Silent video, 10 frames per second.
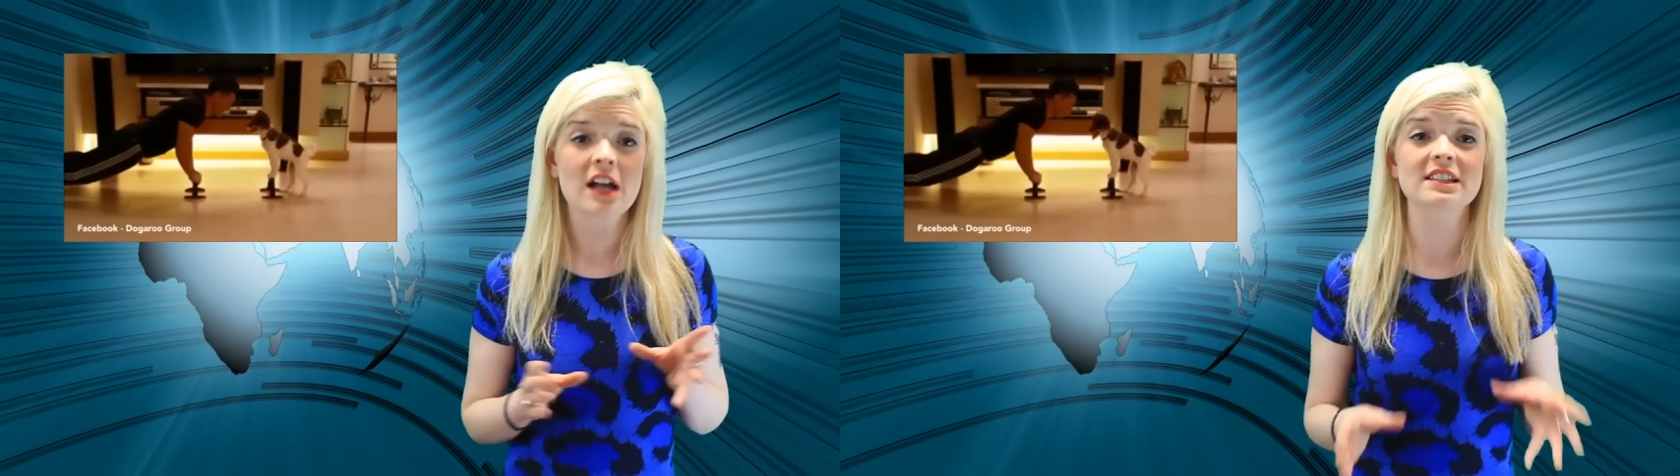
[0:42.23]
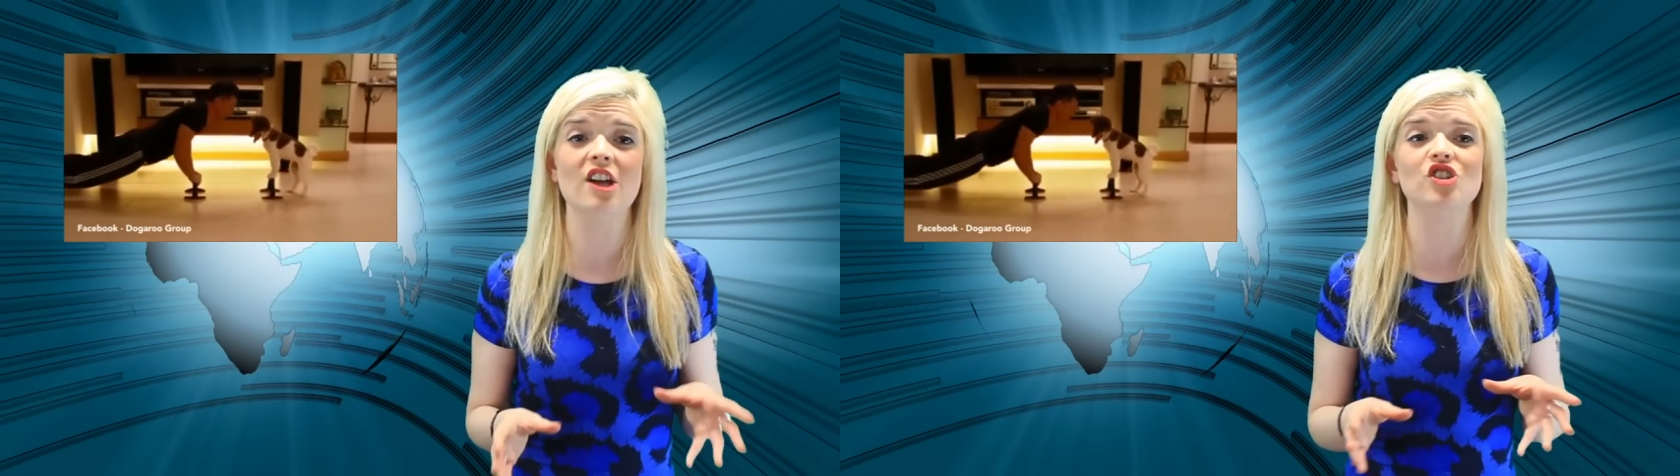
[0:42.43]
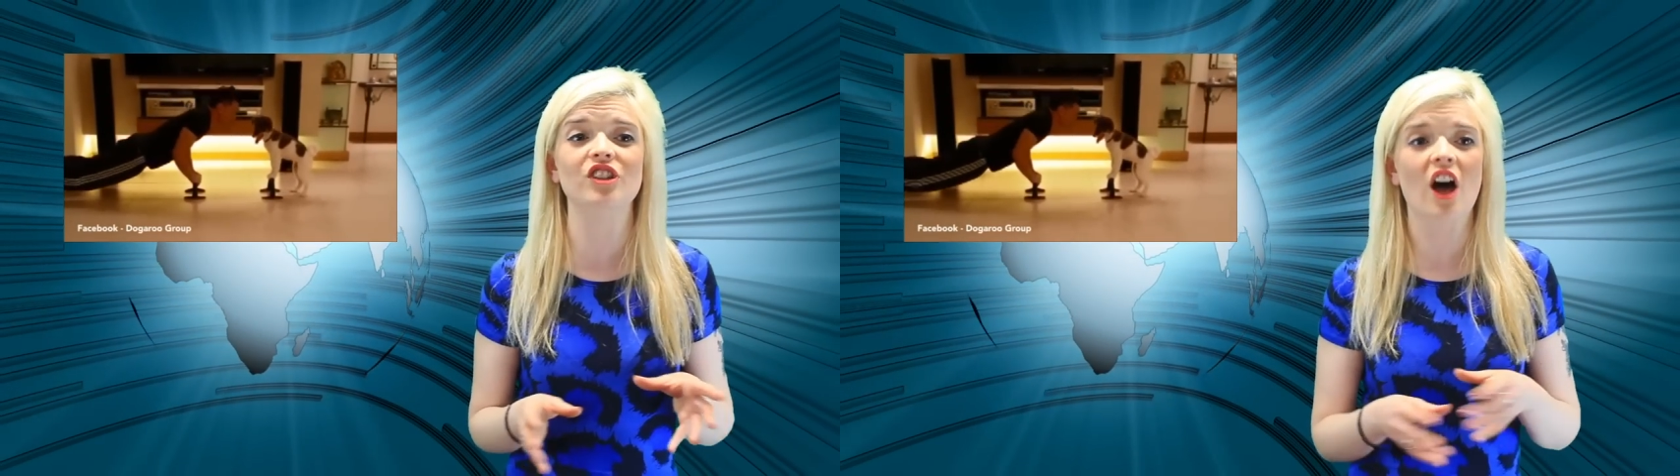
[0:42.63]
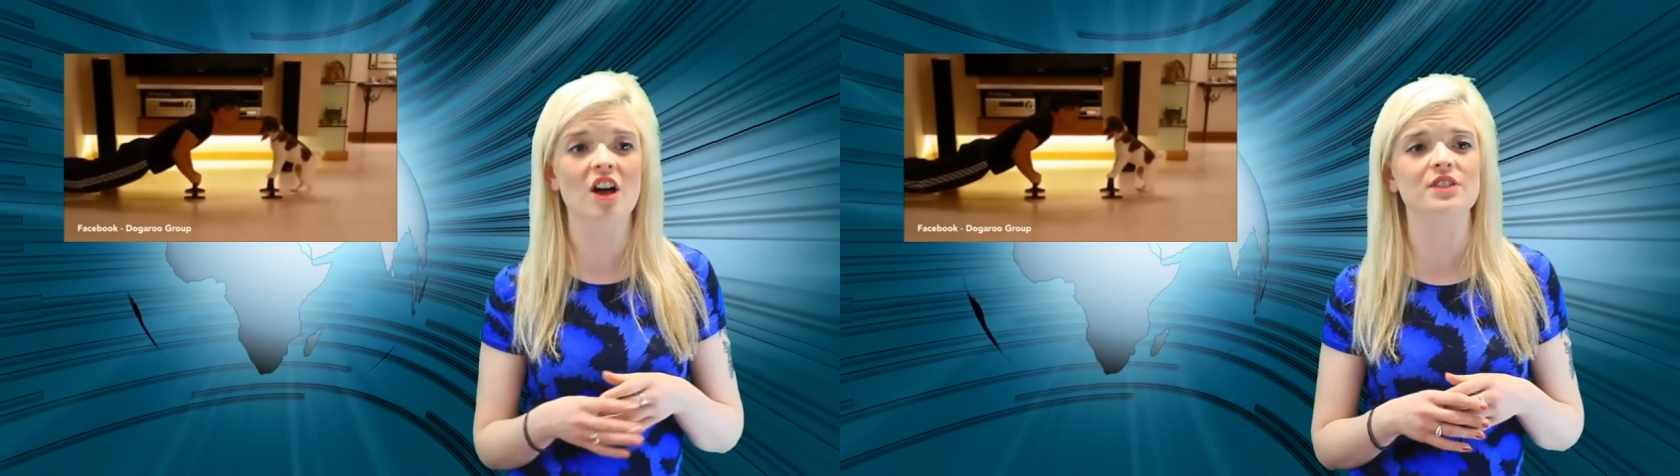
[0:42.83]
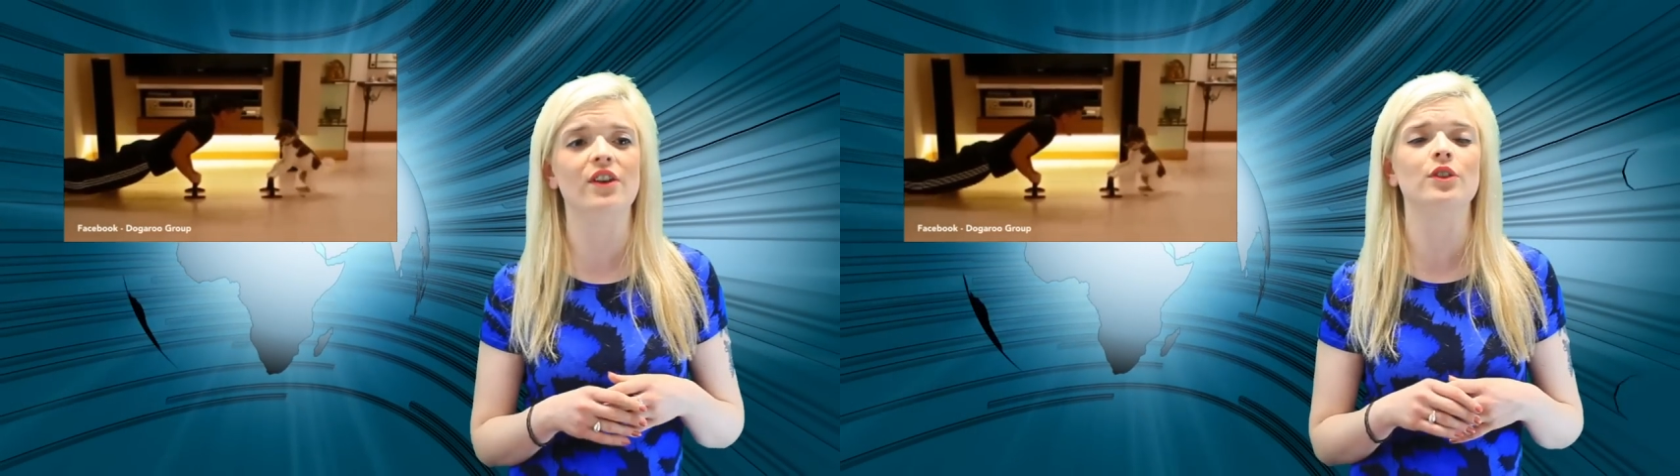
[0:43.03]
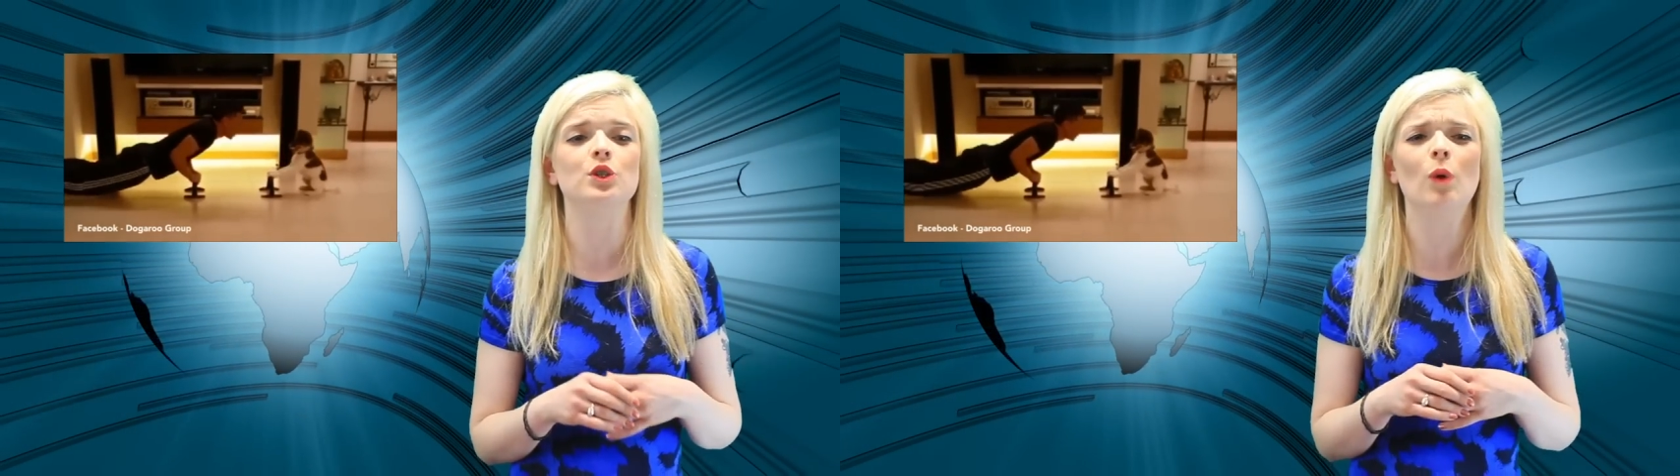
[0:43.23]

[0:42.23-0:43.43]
touching the hearts of over